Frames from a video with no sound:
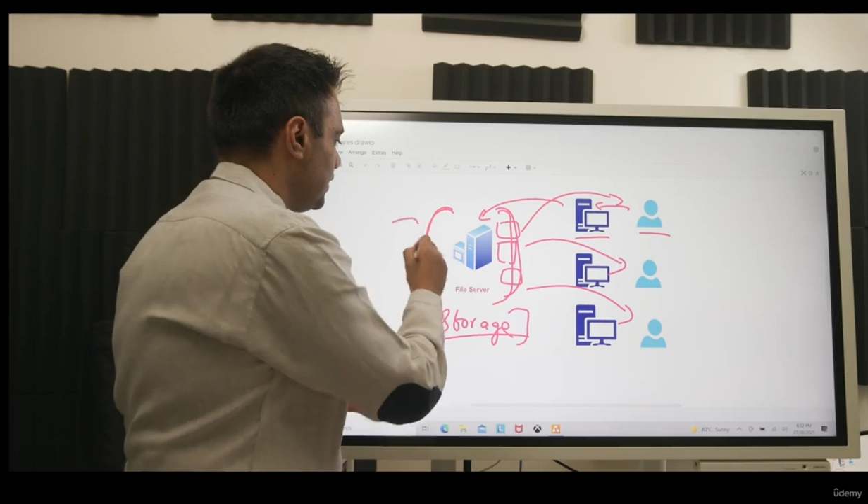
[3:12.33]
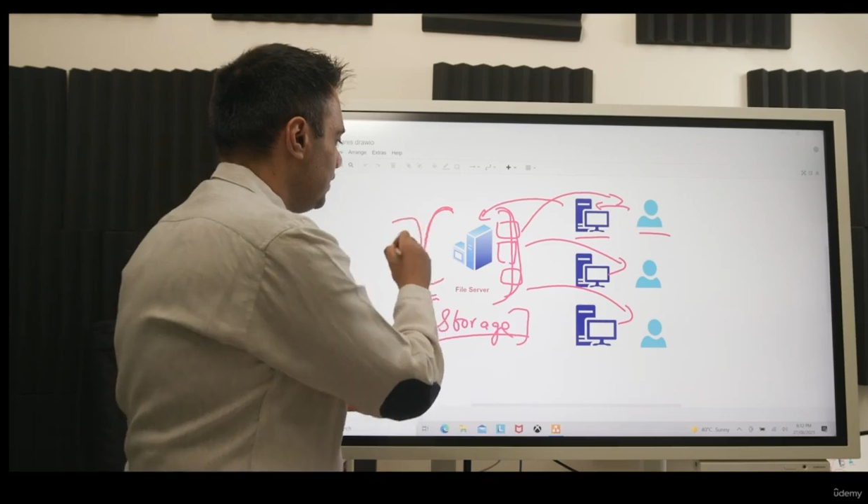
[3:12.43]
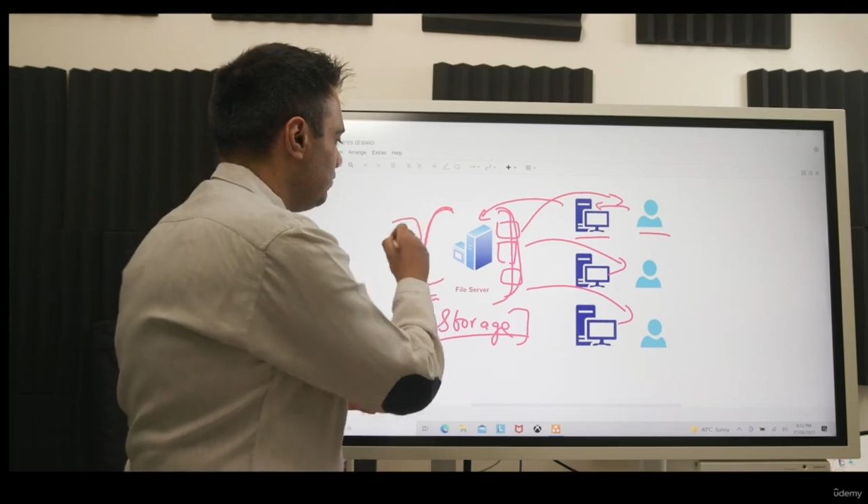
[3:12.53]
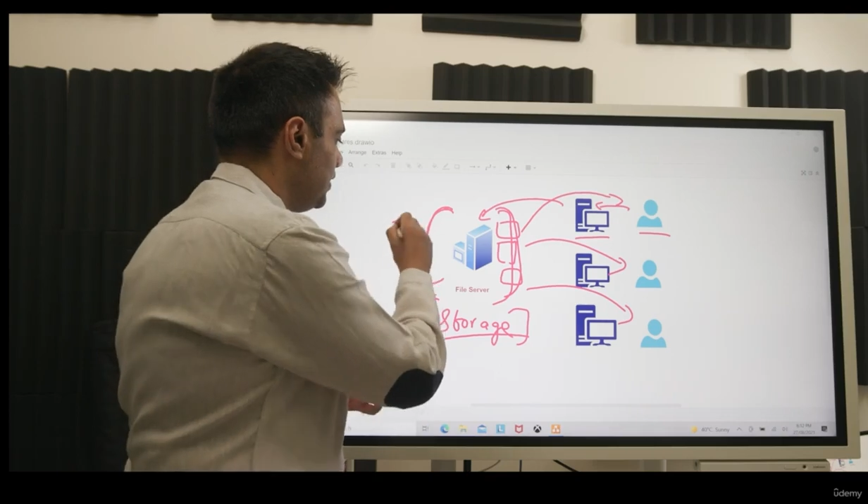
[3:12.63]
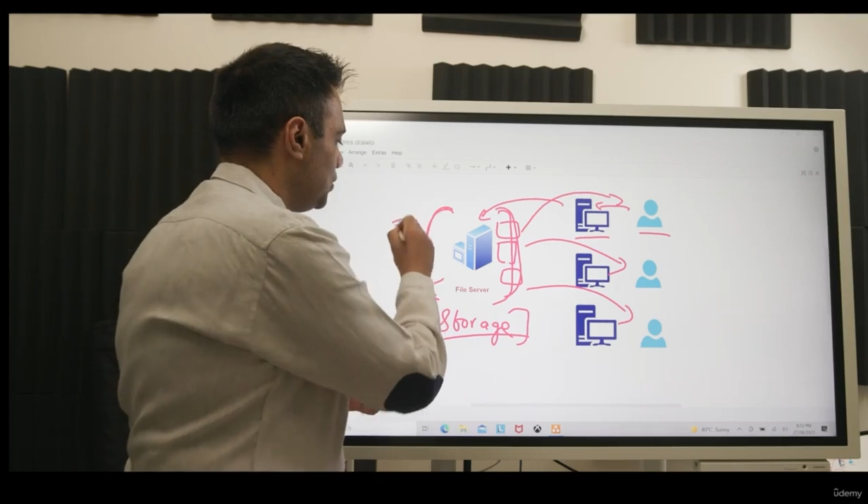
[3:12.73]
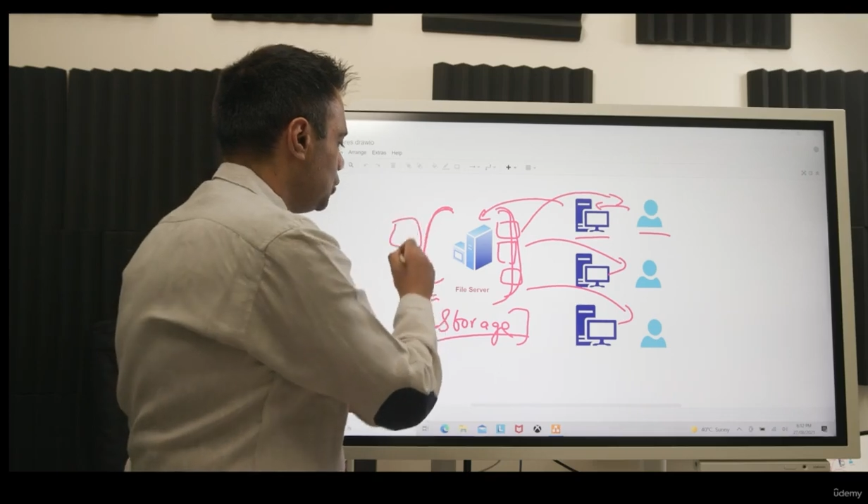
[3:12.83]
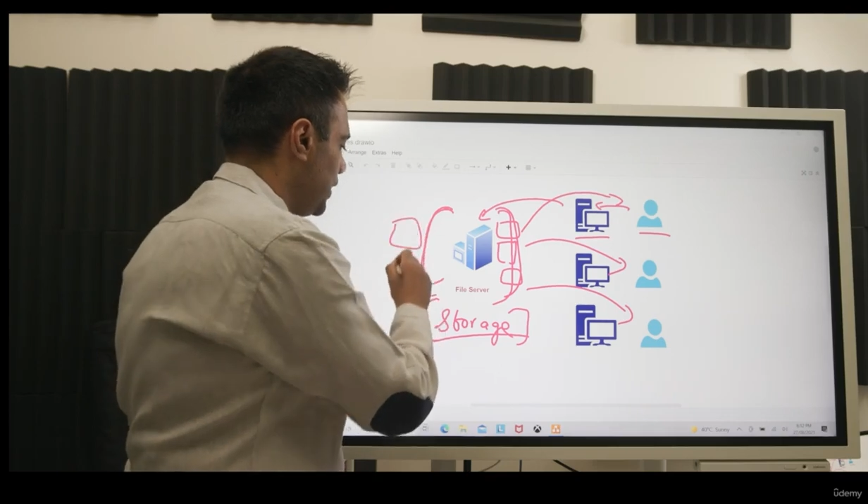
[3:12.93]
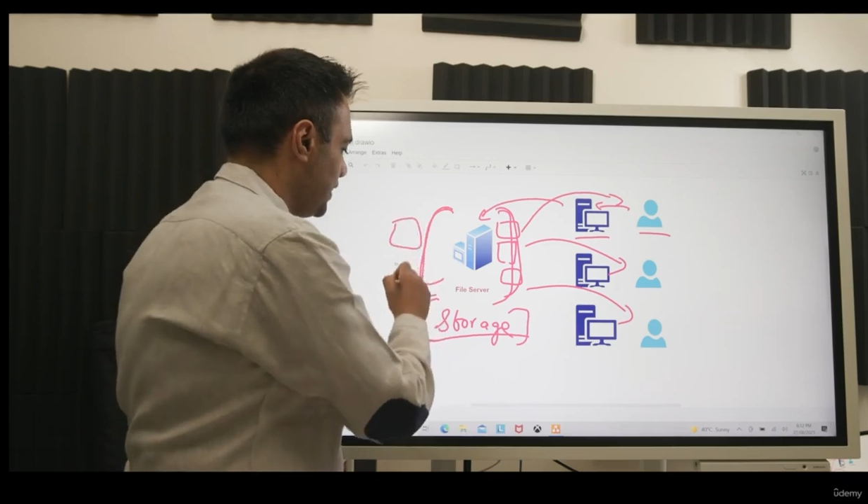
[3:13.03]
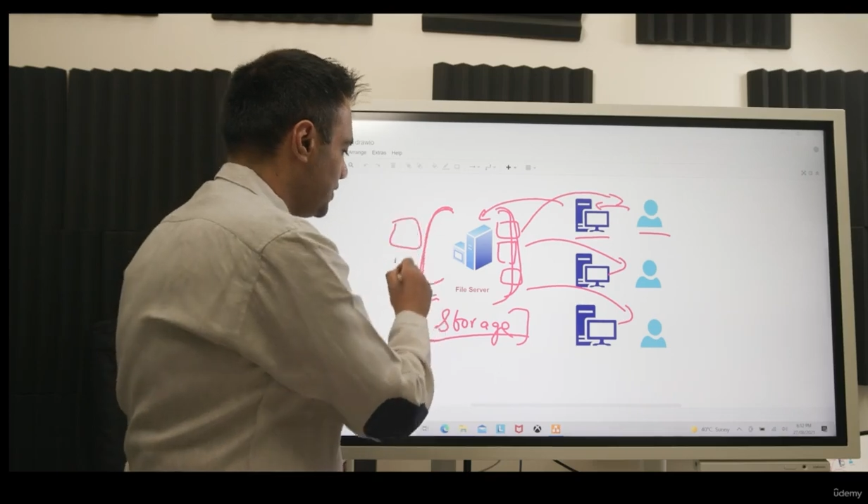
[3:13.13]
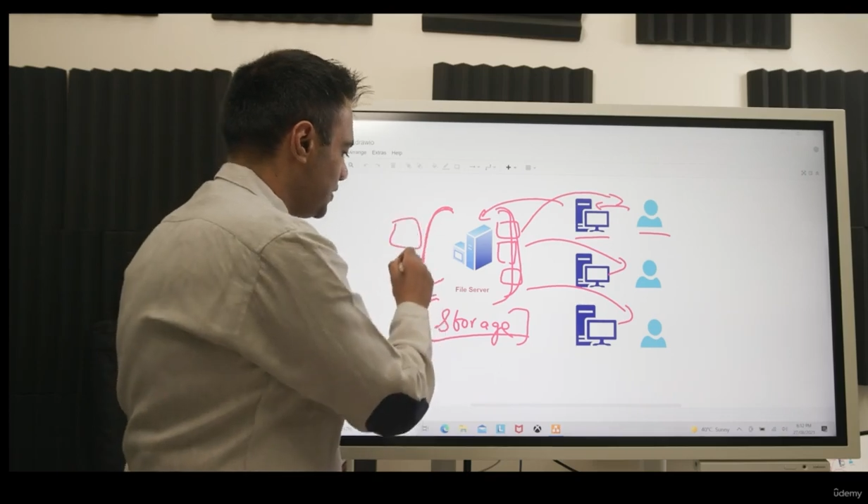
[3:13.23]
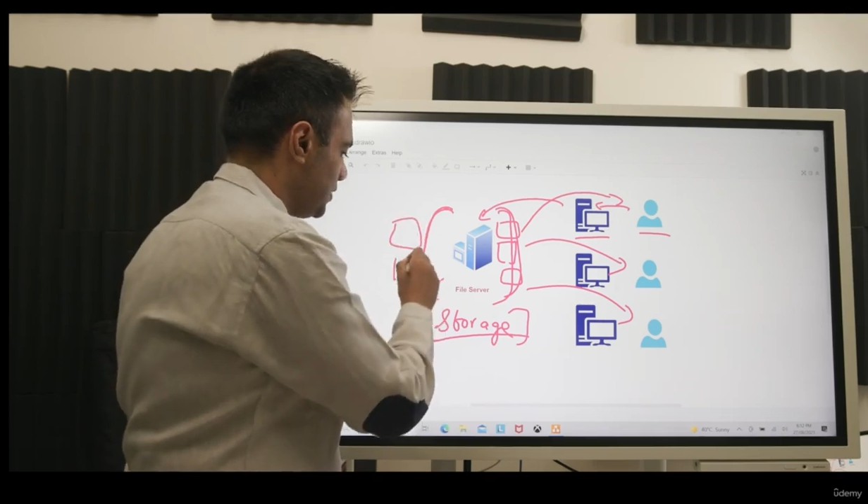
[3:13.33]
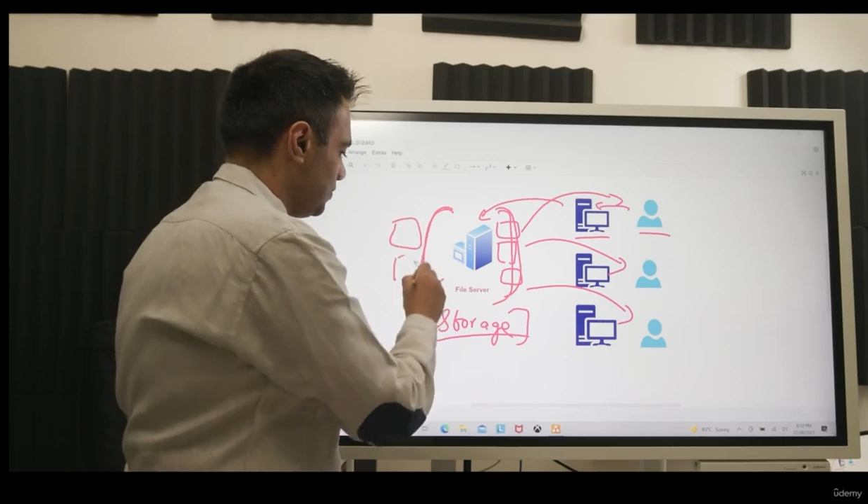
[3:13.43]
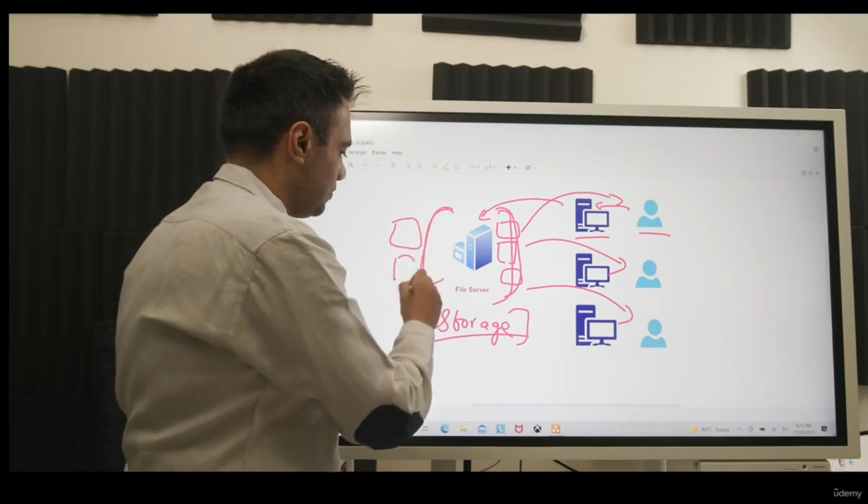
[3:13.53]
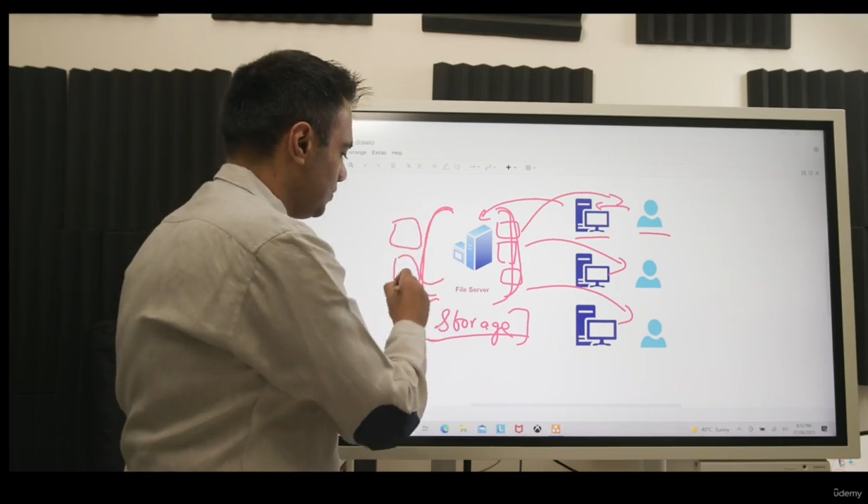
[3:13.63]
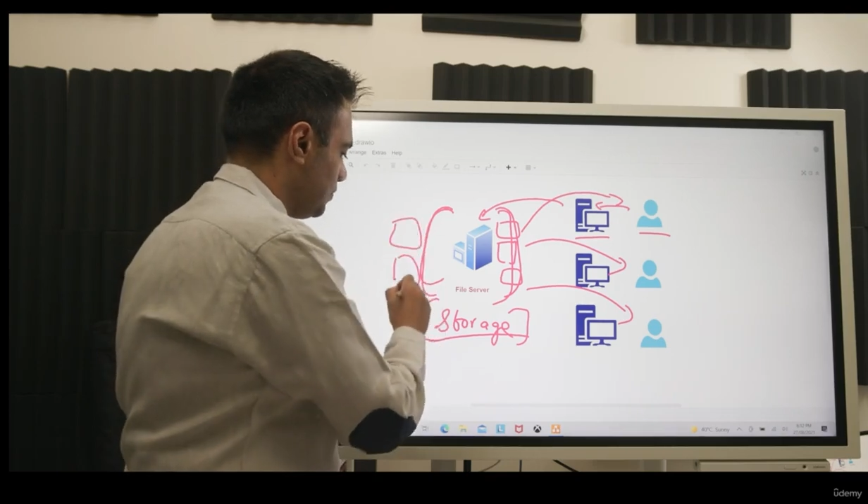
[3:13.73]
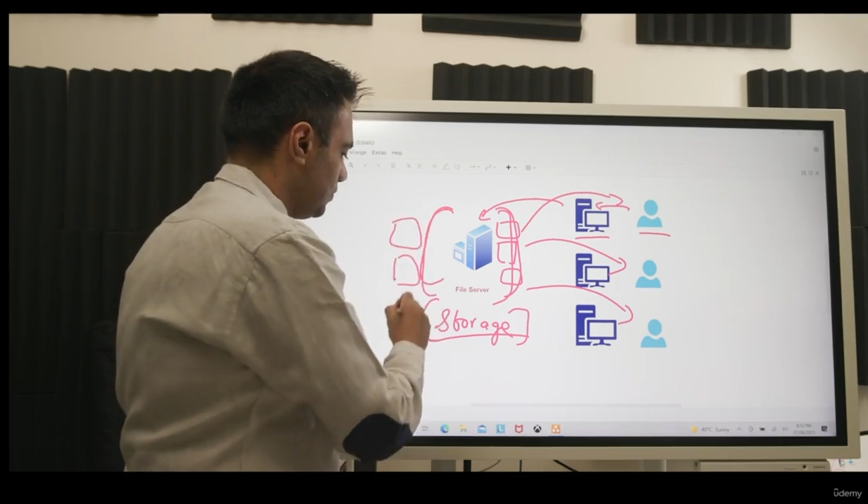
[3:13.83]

different shares.